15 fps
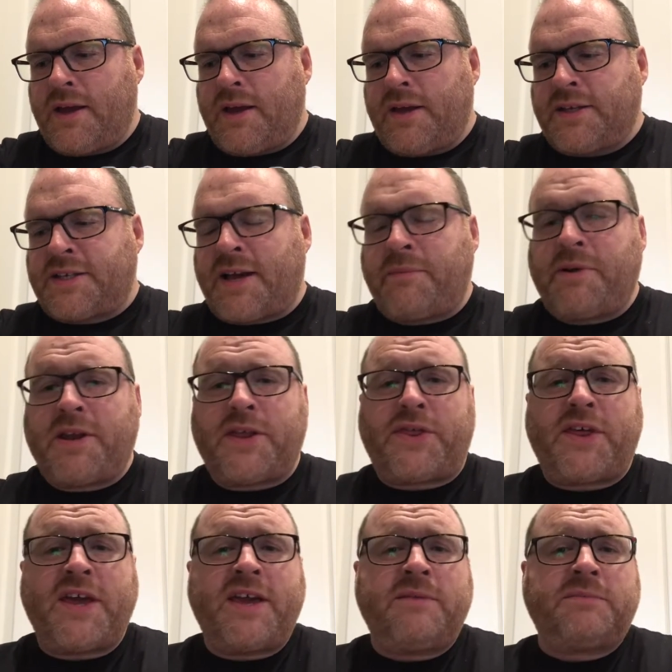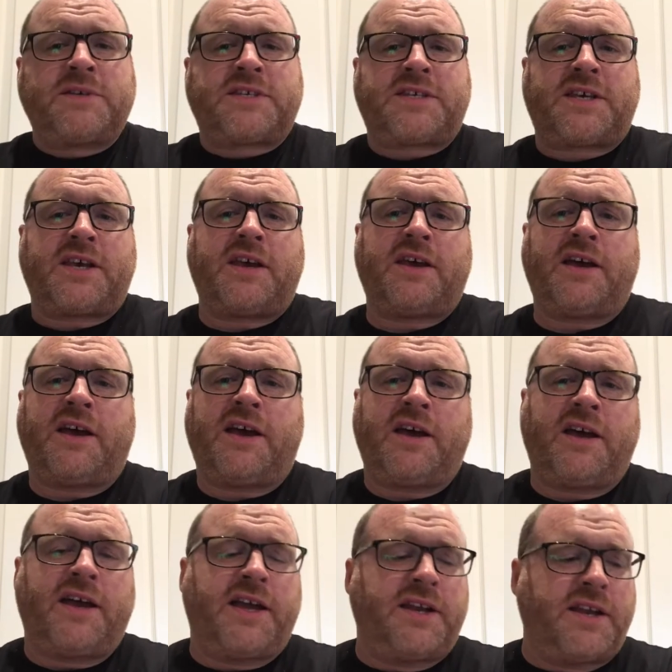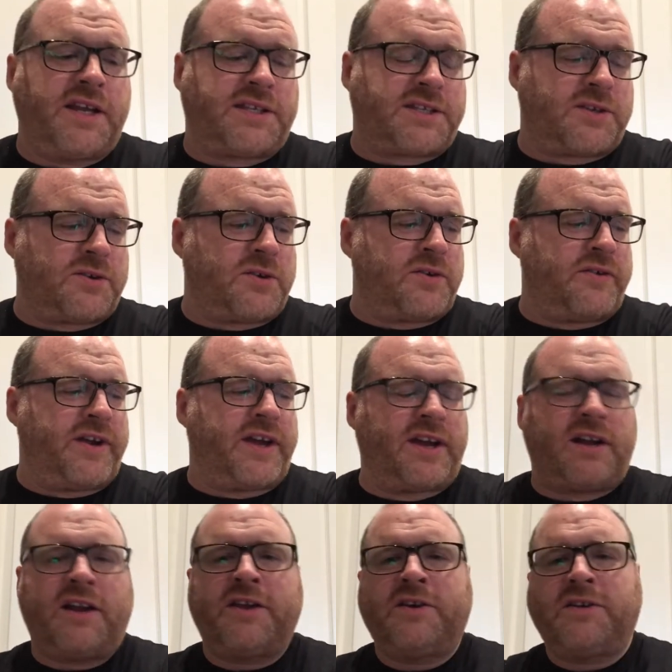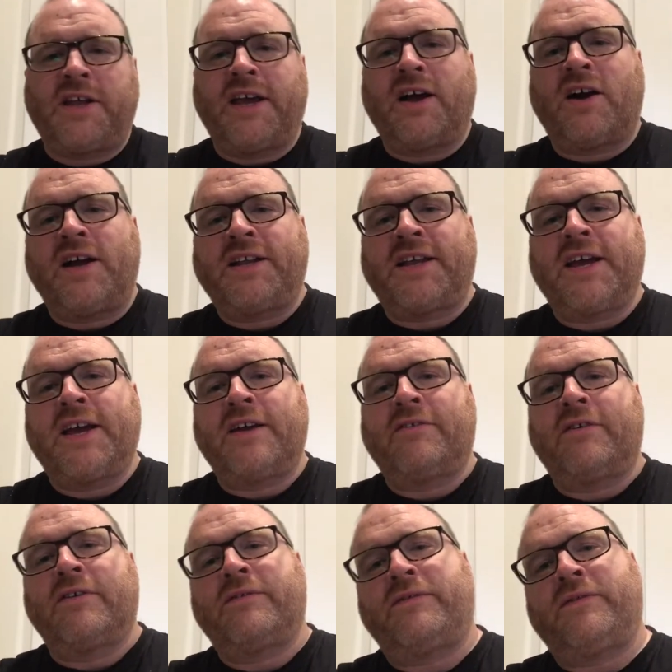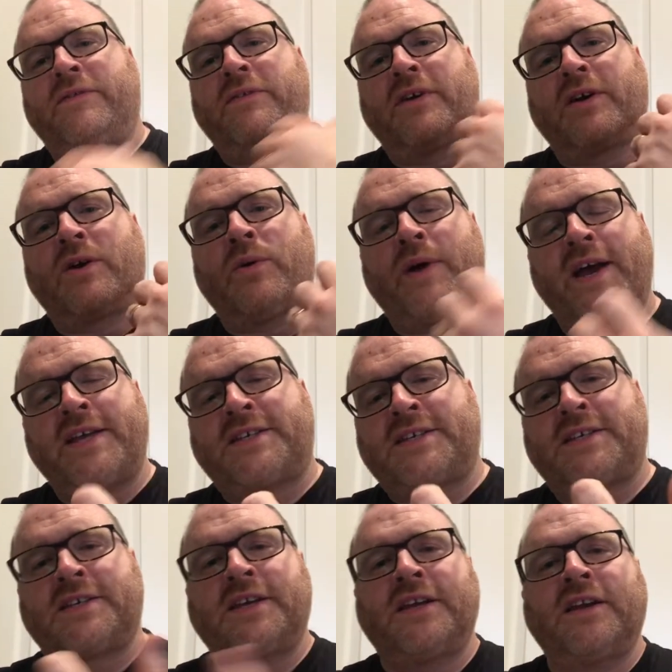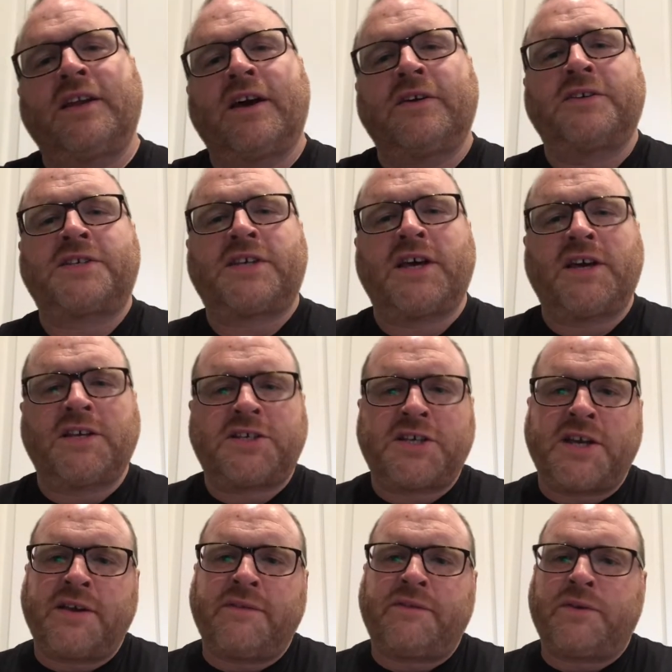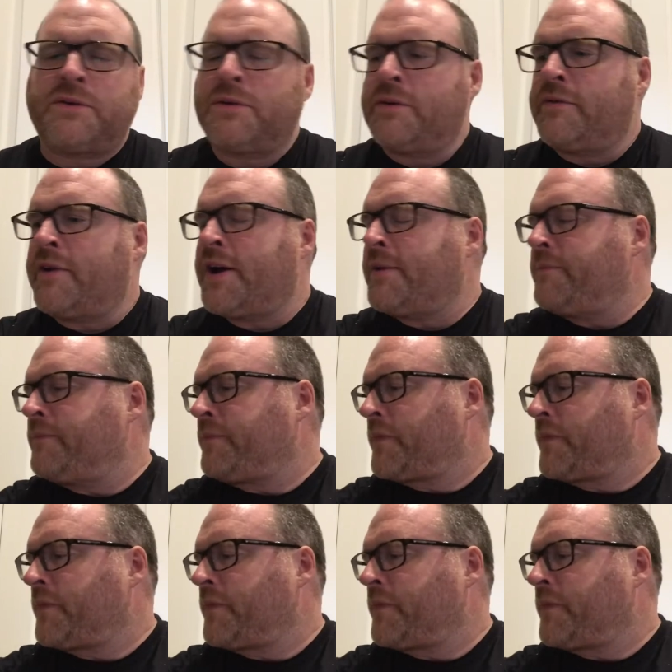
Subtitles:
Some of the themes in this story include the idea of the quest, searching for